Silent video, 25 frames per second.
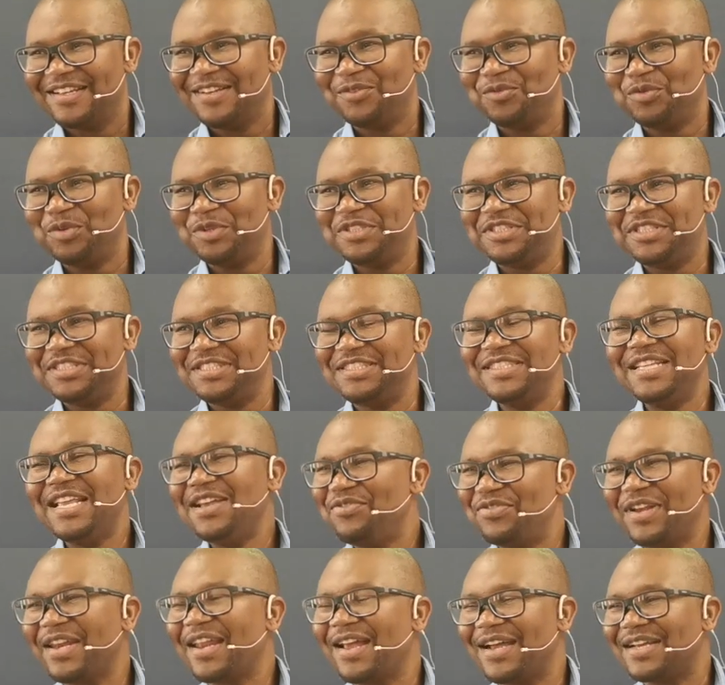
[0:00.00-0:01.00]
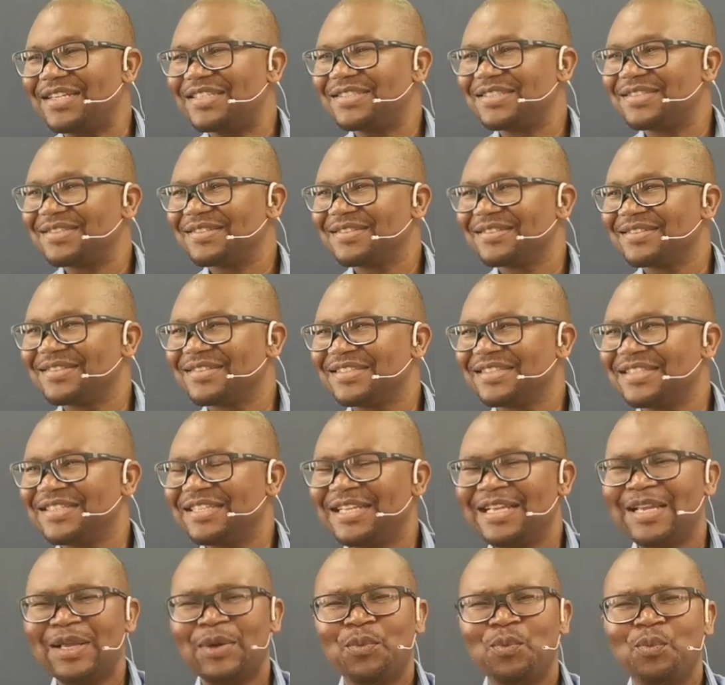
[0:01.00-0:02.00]
Which is never nice,
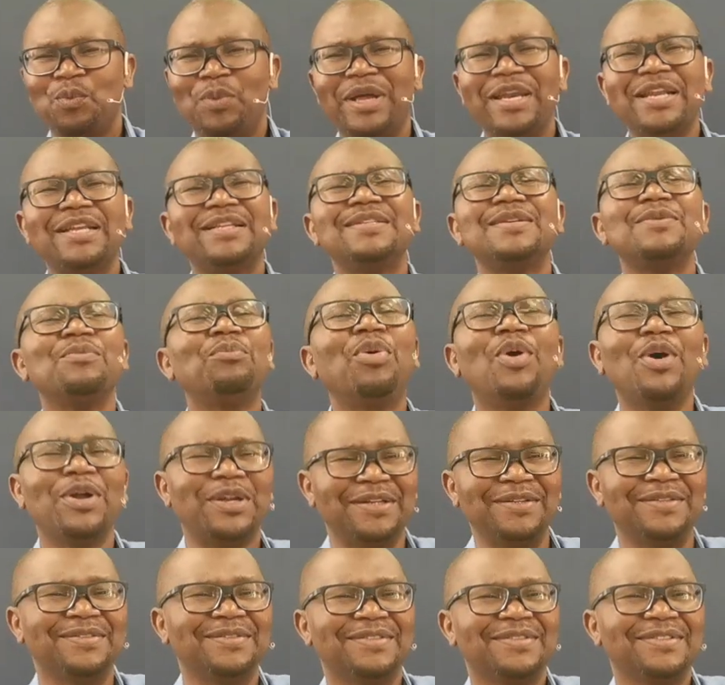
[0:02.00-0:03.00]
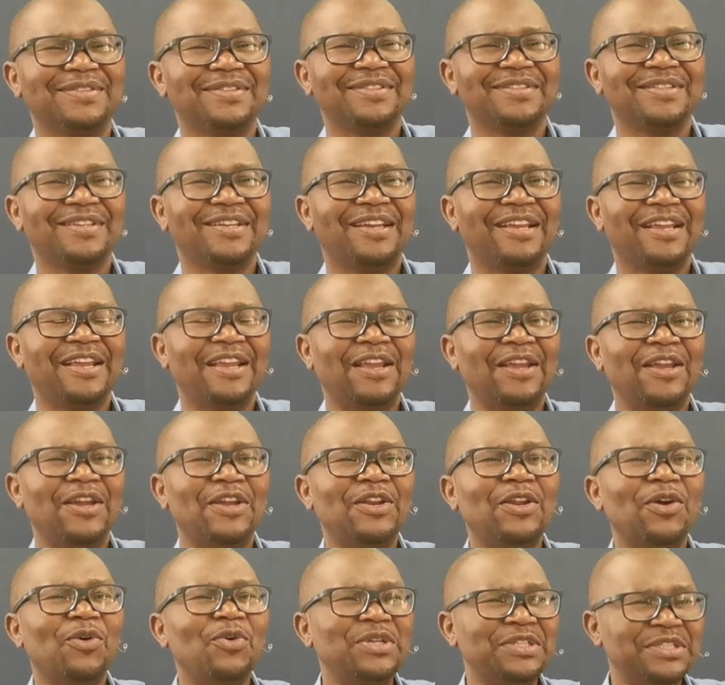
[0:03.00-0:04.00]
but it's important.
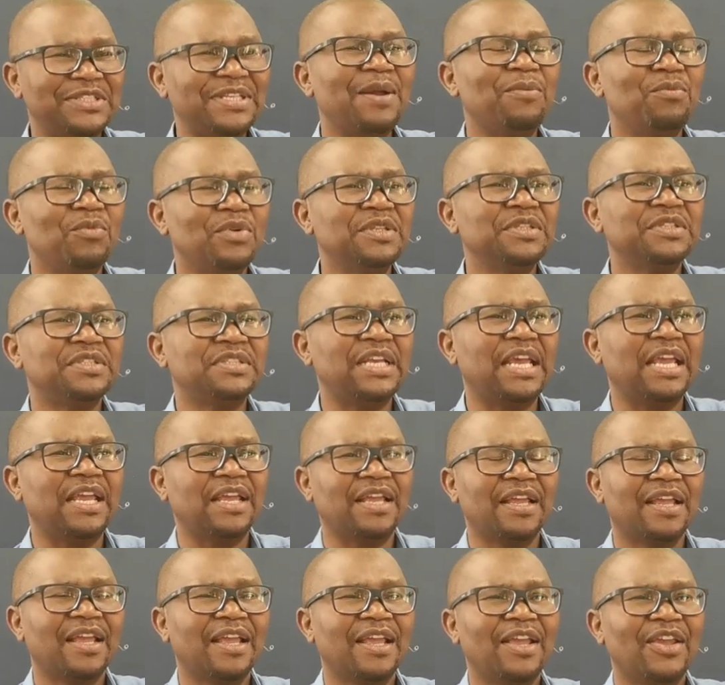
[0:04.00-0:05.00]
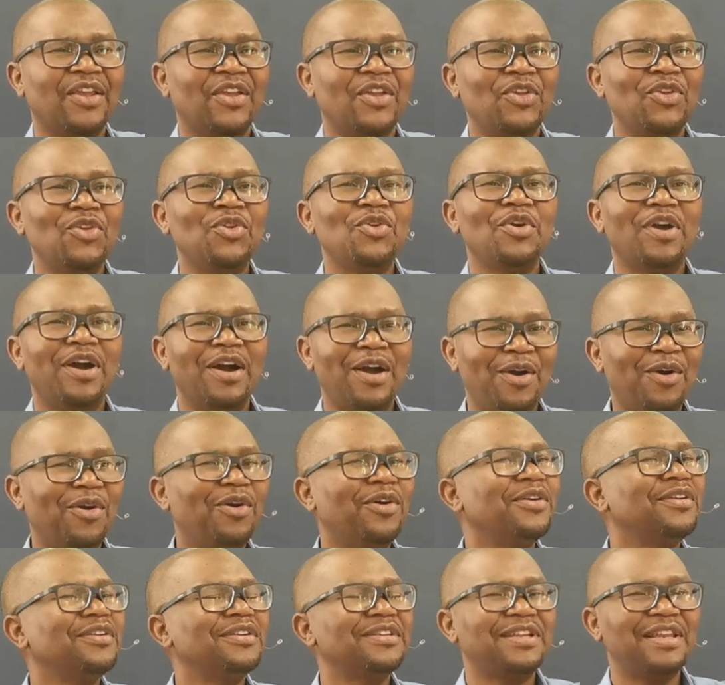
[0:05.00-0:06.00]
You know, when someone's saying, you are
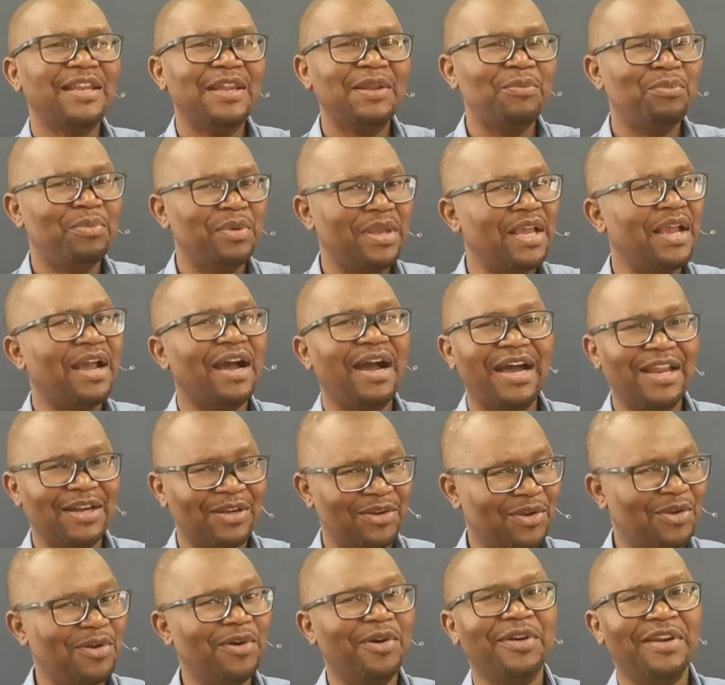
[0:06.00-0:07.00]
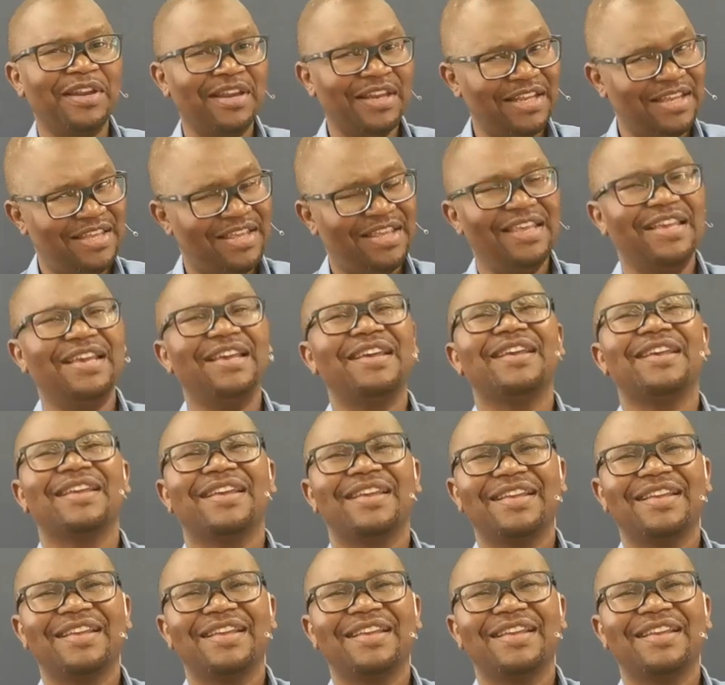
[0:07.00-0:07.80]
honestly being ungodly here.